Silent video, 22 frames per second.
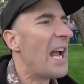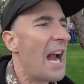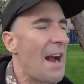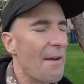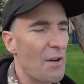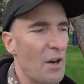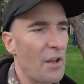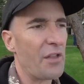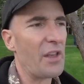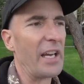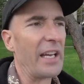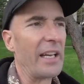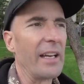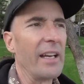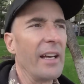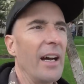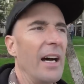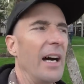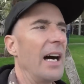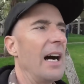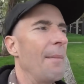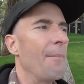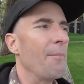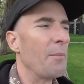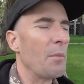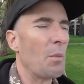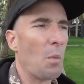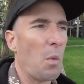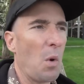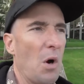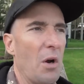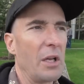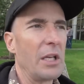everything.
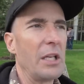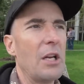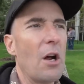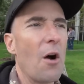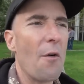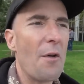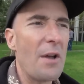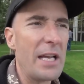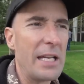You know,